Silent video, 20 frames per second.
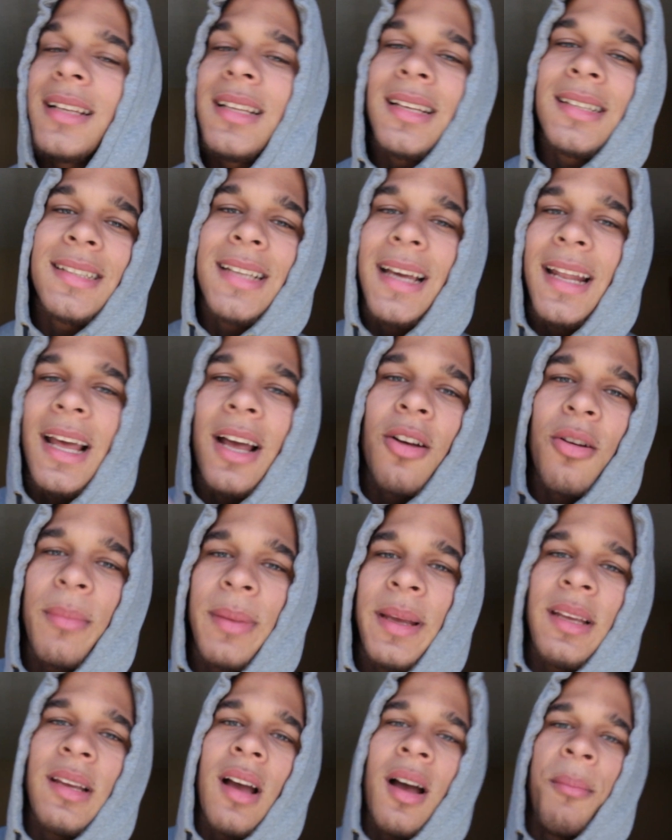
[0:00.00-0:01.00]
As I said, I'll
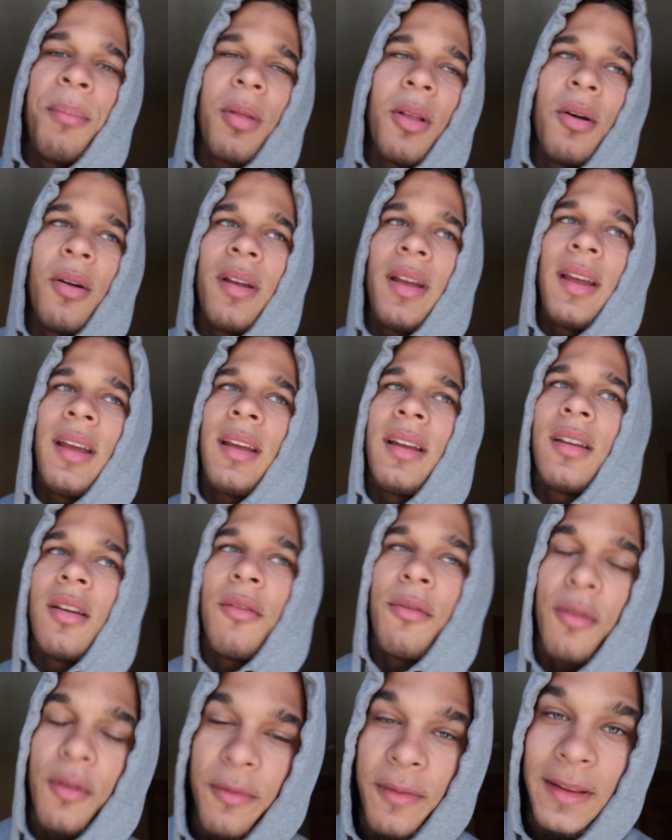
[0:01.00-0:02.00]
be uploading you
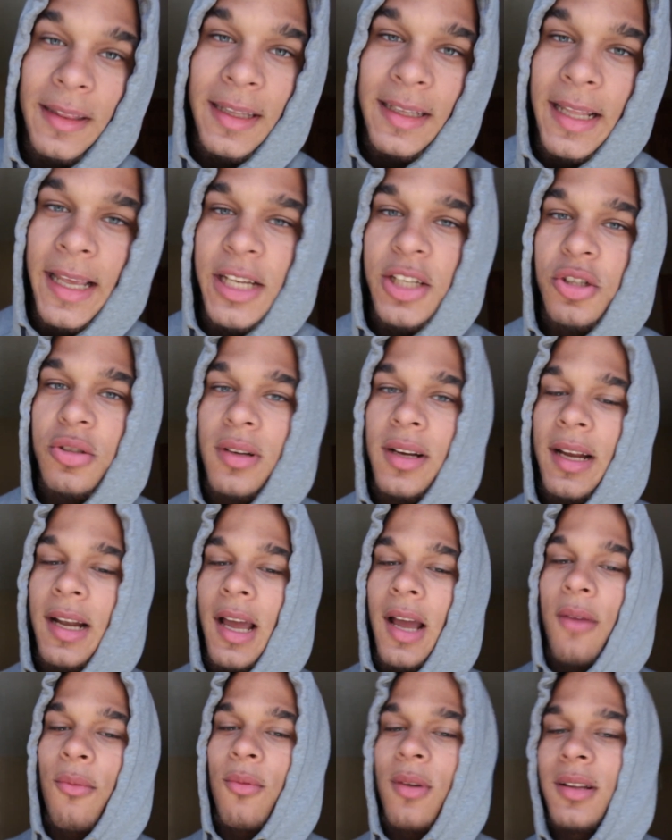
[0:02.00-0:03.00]
know, for 50 days straight.
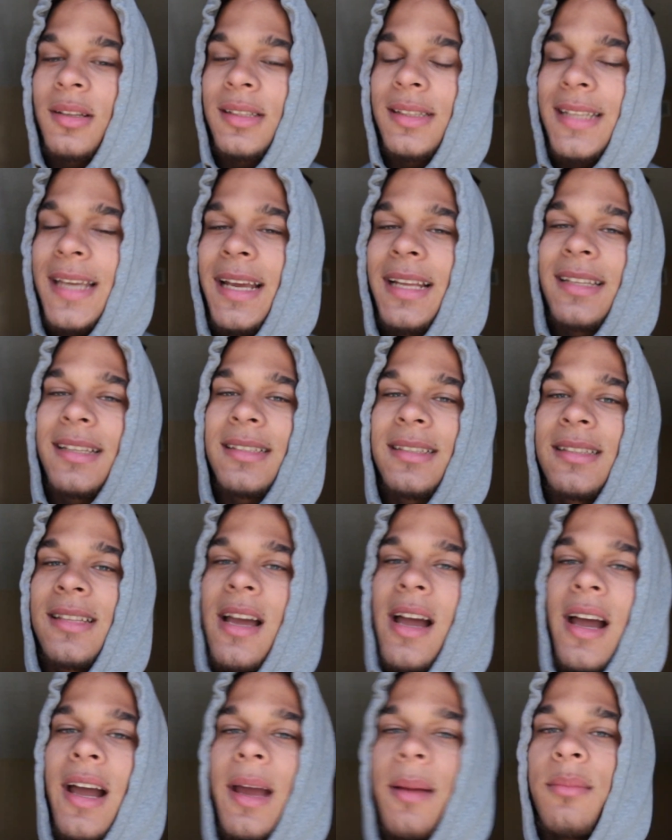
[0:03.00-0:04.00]
I want to take this
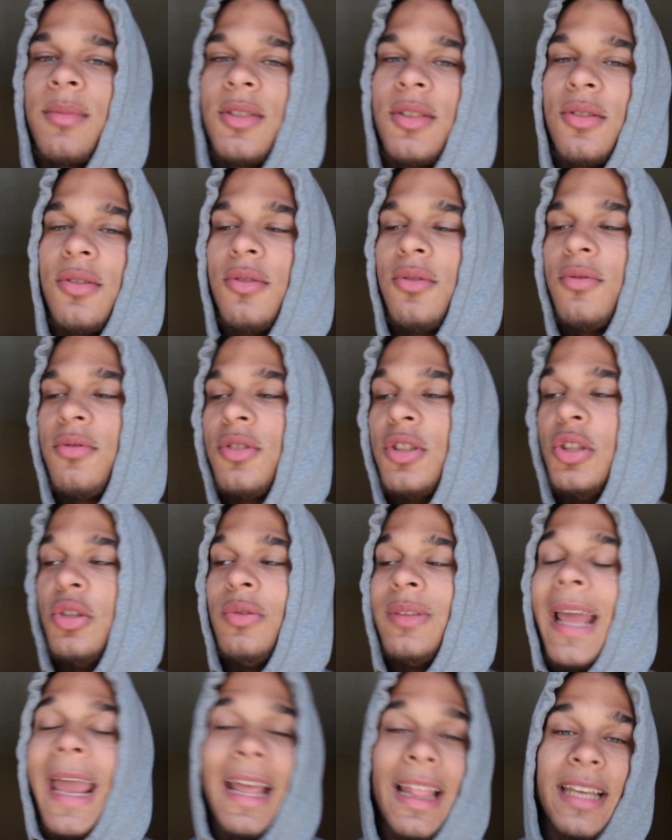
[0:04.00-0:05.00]
time to
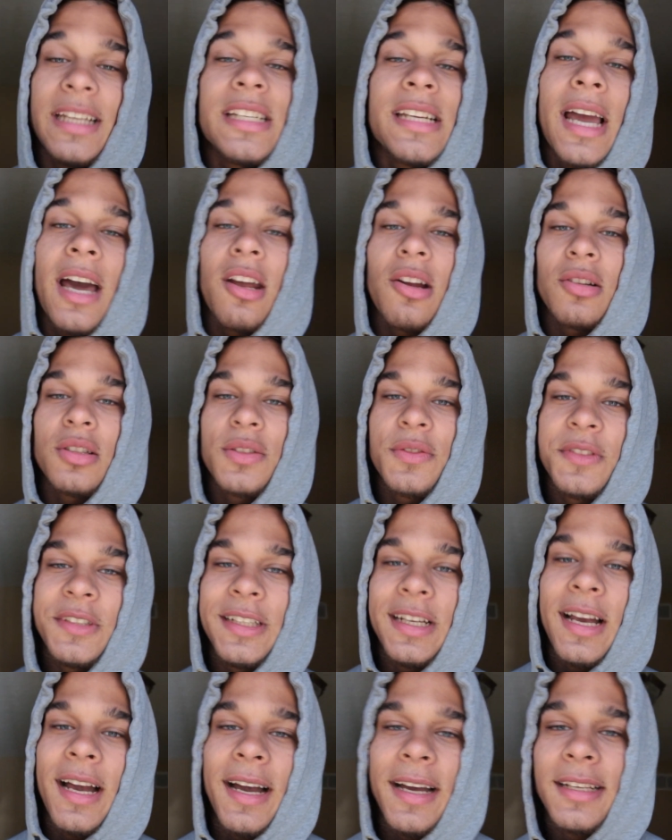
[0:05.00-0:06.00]
do daily shoutouts for
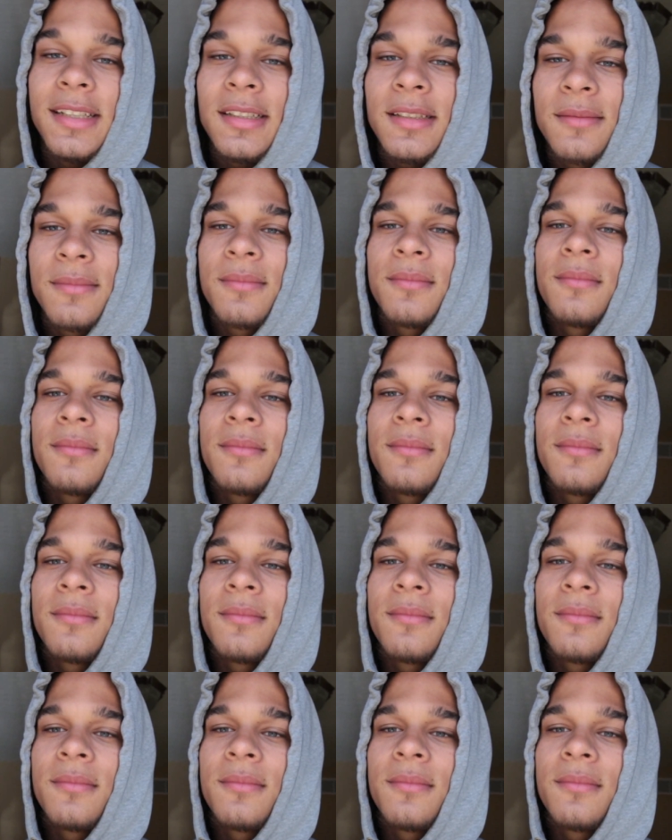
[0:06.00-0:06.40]
you guys.